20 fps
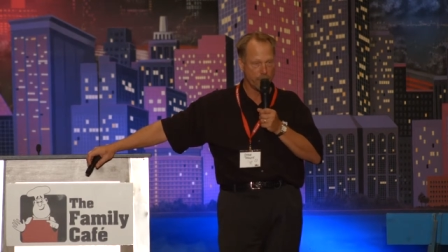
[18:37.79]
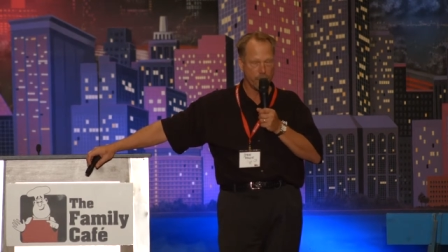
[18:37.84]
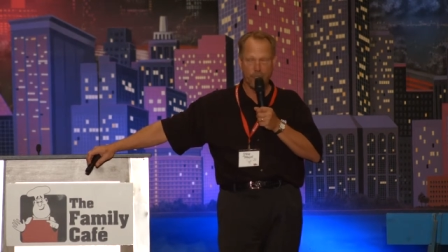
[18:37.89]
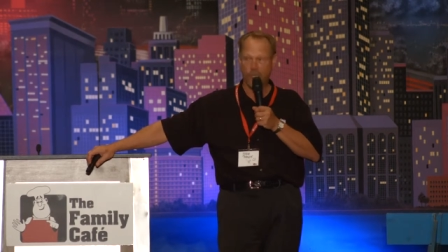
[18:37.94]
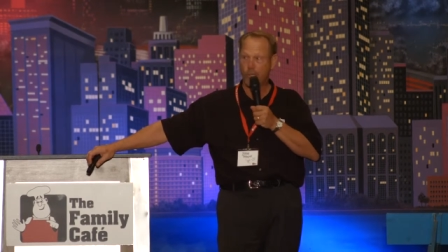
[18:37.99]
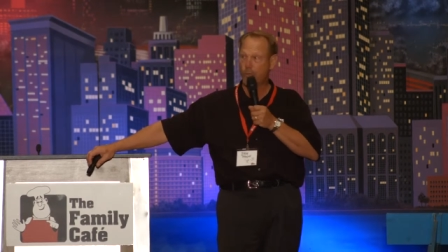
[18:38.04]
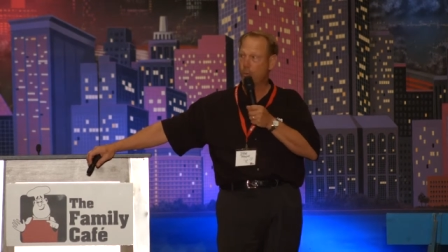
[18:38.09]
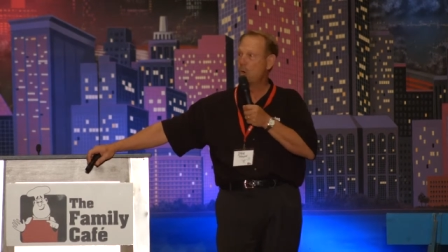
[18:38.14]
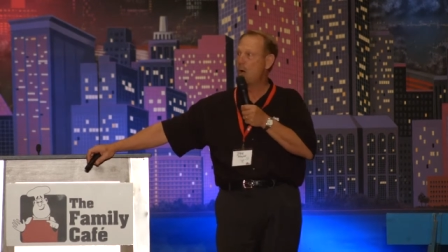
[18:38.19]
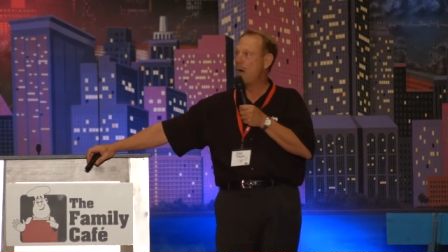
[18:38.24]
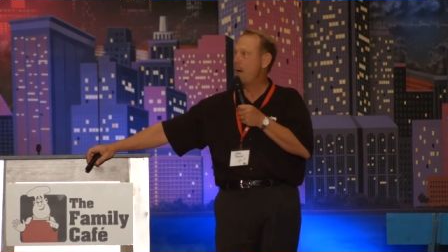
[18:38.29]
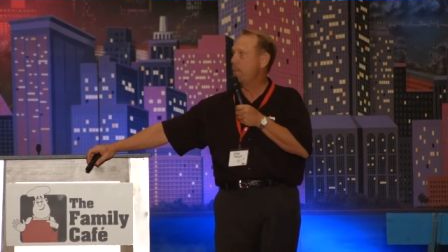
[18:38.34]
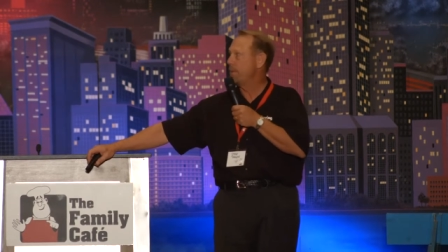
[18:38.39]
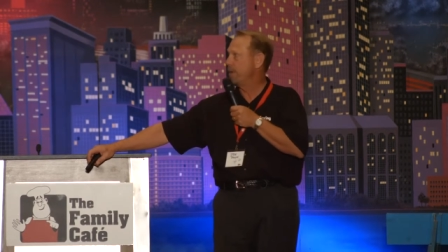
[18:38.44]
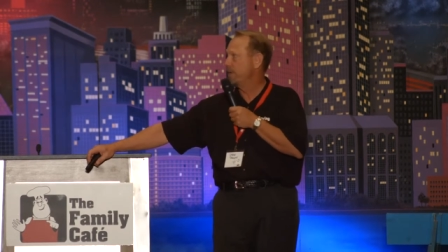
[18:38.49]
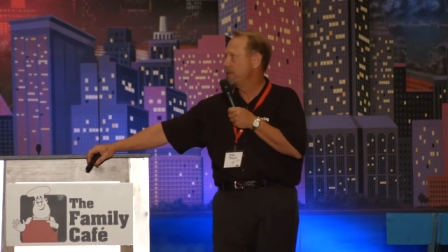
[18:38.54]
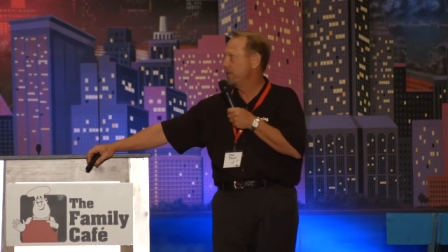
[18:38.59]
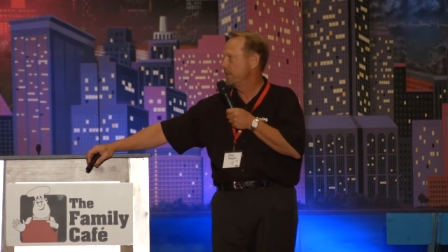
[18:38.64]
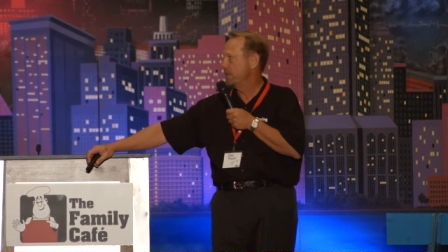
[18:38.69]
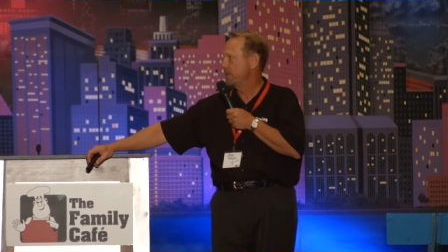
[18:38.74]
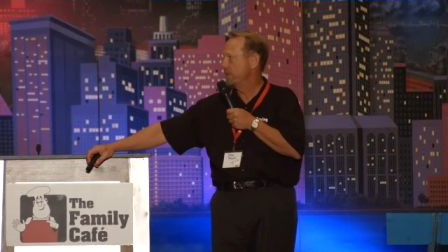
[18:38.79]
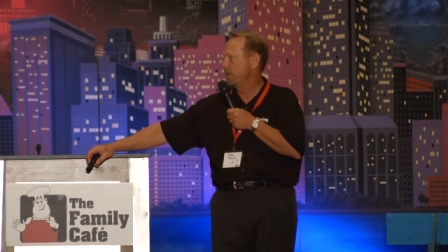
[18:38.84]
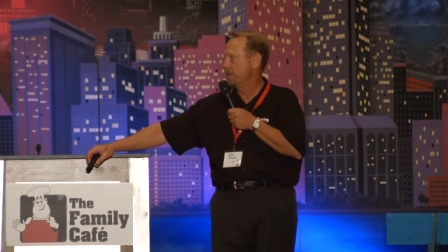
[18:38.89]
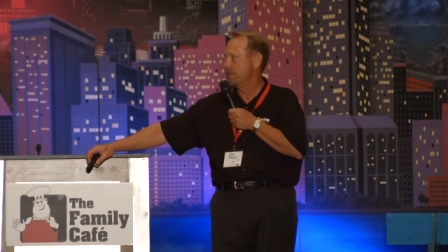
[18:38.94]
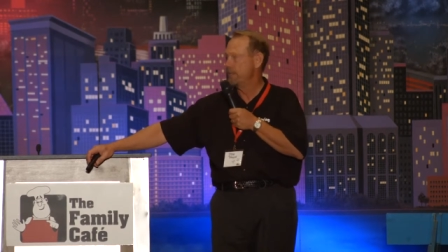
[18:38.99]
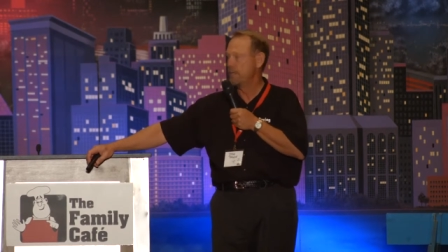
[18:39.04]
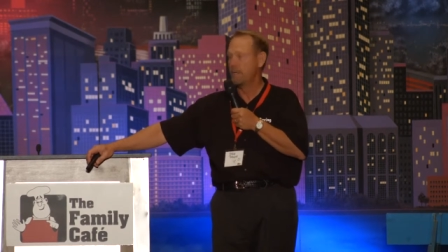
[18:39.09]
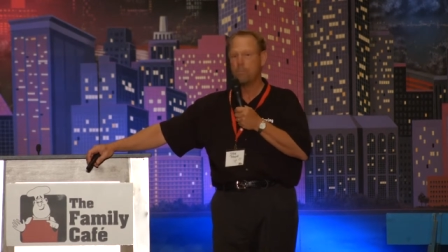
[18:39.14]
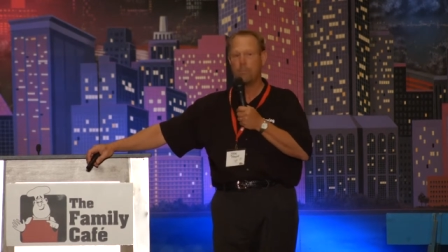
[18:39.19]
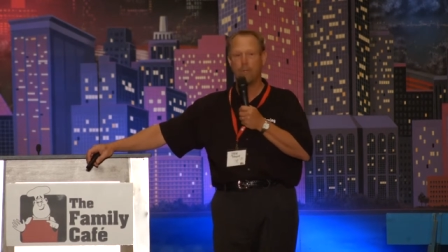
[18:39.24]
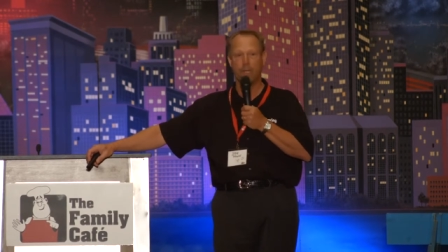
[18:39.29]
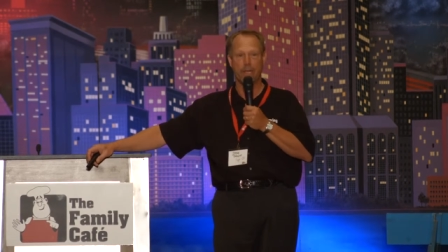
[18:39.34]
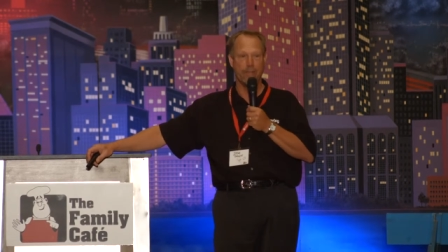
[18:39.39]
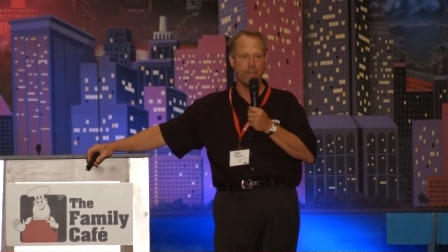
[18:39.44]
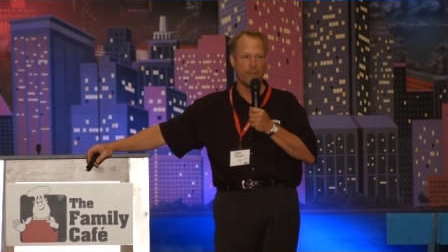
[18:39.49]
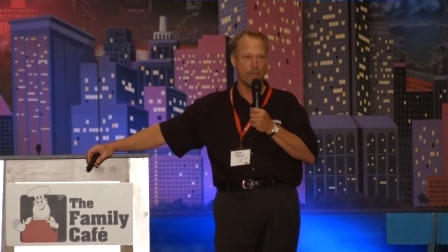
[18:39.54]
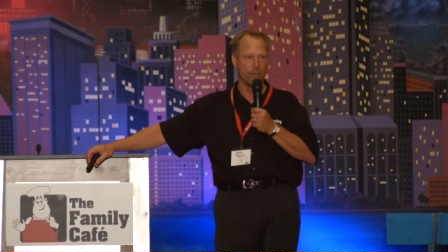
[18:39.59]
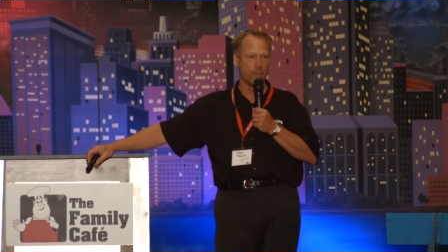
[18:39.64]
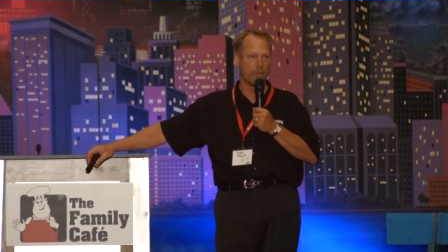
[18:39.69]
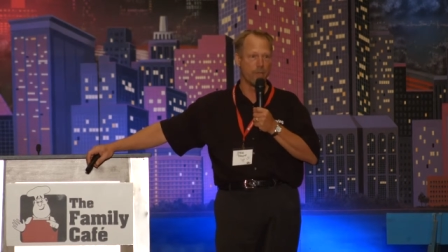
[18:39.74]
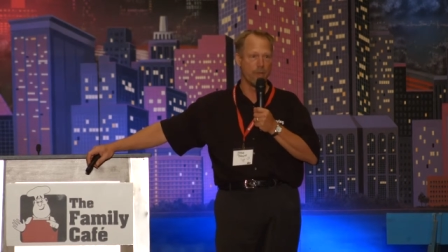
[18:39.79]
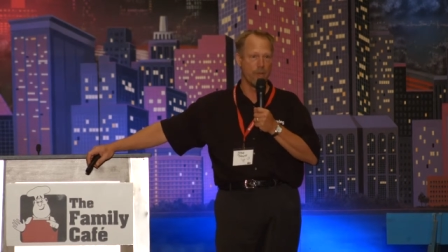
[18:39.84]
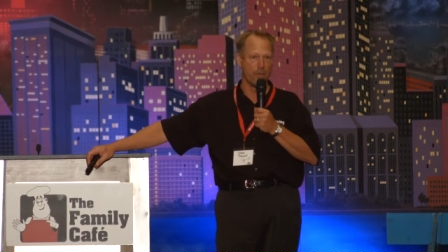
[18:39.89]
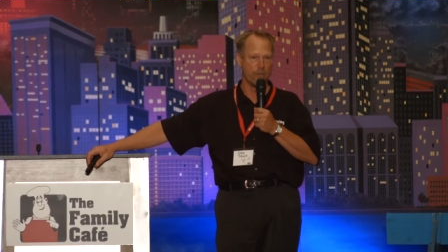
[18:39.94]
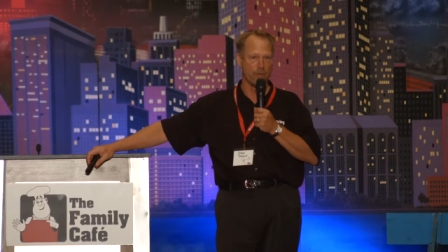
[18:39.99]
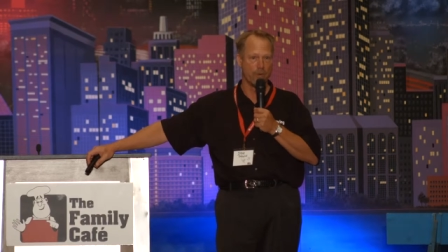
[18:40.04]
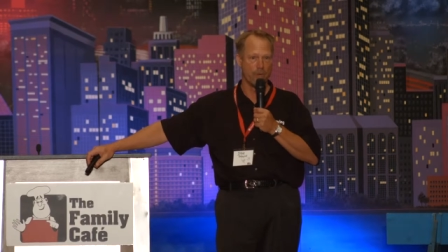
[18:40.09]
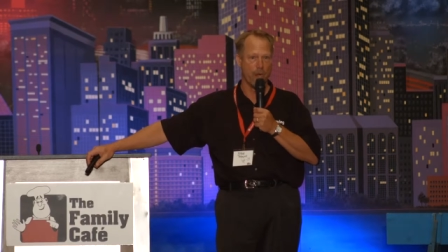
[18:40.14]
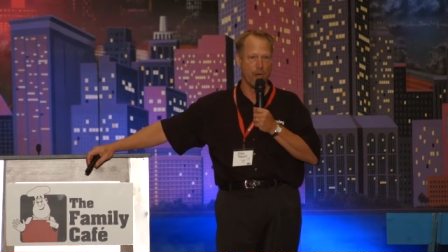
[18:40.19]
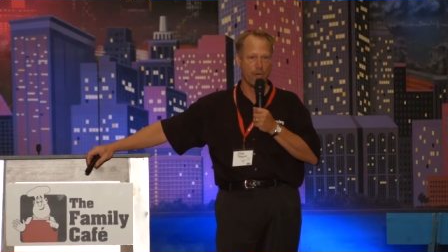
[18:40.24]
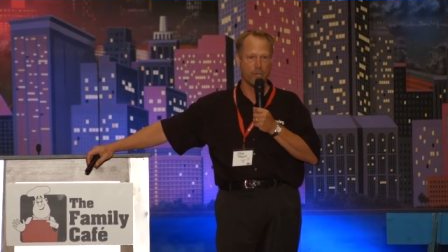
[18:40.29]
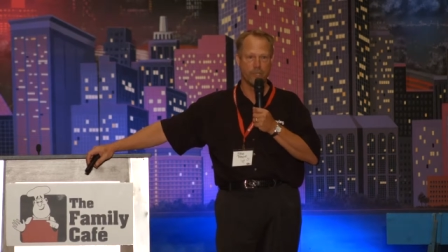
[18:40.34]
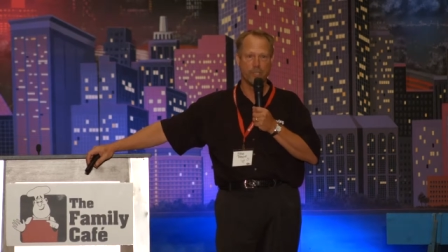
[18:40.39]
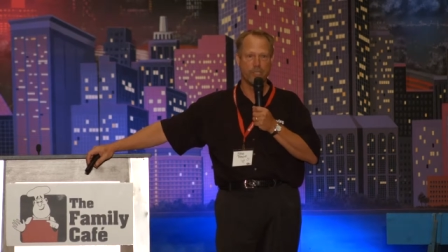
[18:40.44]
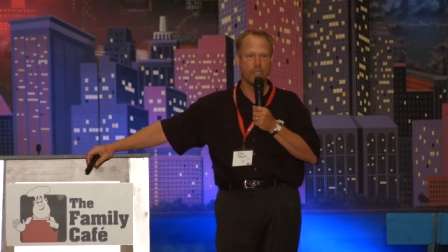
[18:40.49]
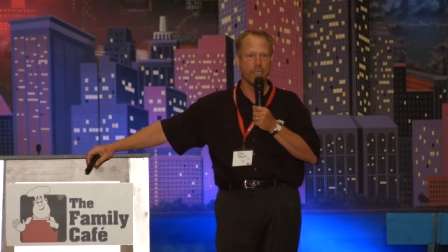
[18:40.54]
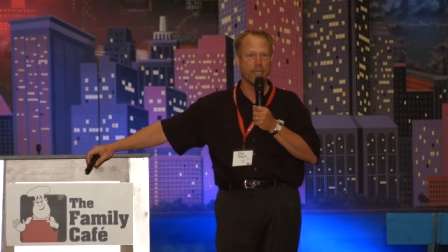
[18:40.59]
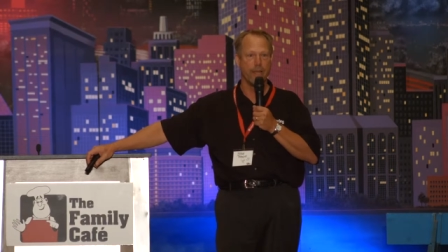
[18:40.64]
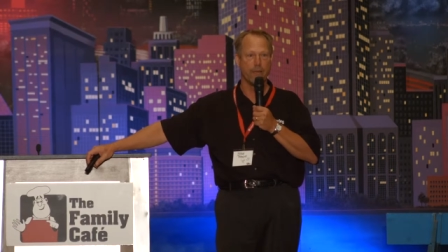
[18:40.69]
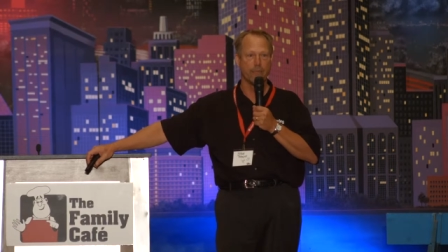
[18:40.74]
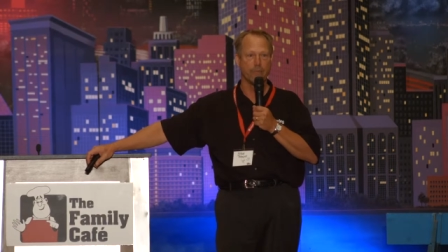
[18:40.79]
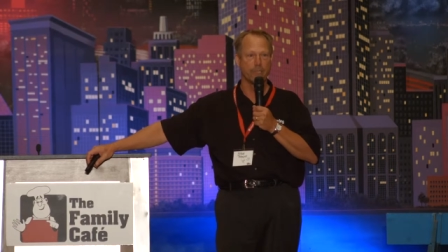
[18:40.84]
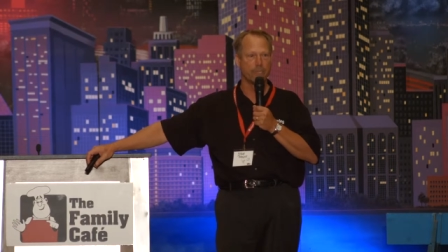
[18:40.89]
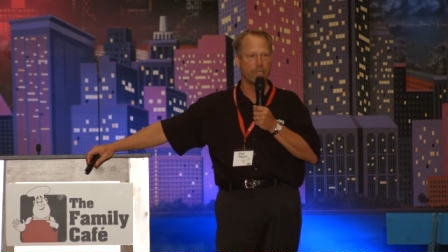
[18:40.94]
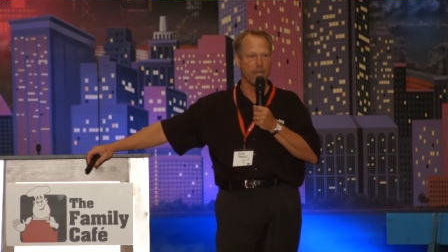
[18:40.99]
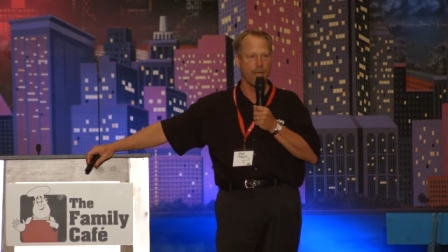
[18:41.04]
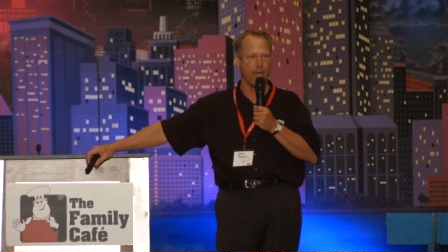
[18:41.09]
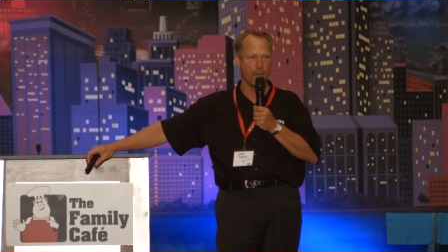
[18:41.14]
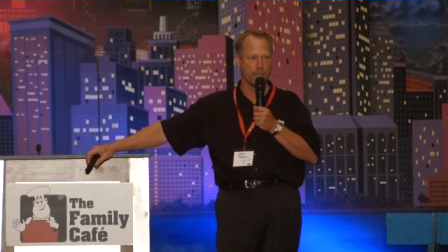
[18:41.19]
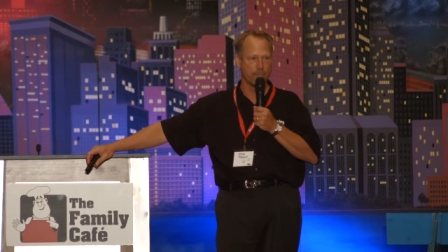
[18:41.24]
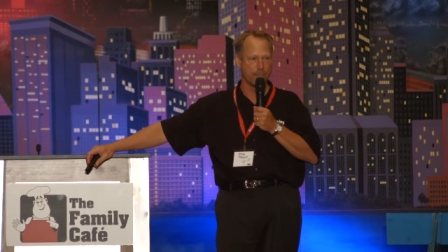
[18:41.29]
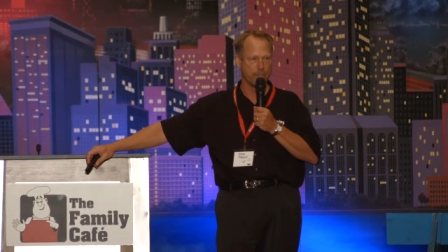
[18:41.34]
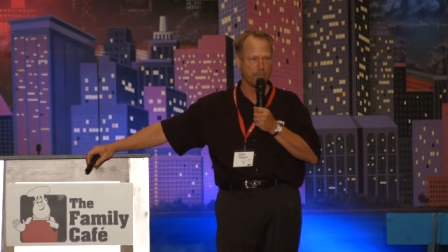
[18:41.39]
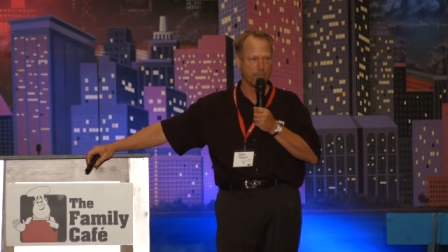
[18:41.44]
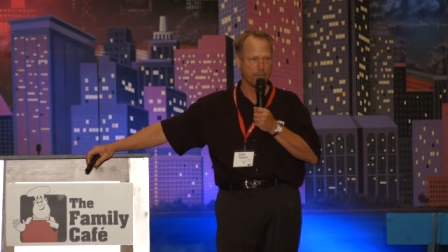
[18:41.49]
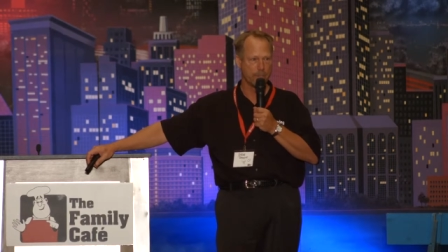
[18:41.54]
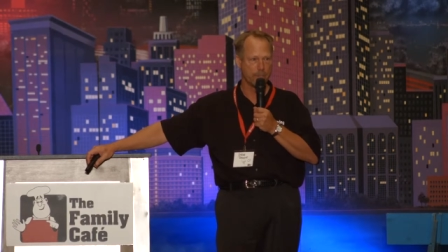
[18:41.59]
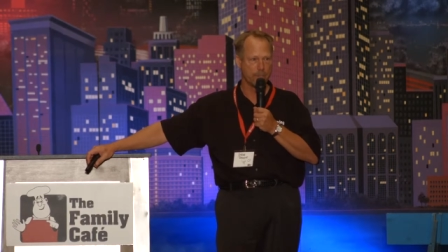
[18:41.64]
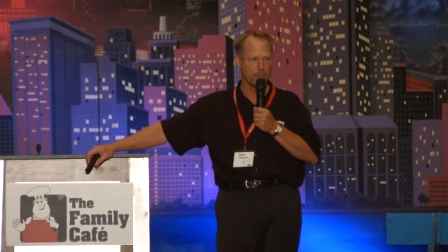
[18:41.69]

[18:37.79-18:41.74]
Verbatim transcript: She grew up believing with all of her heart. She never stopped.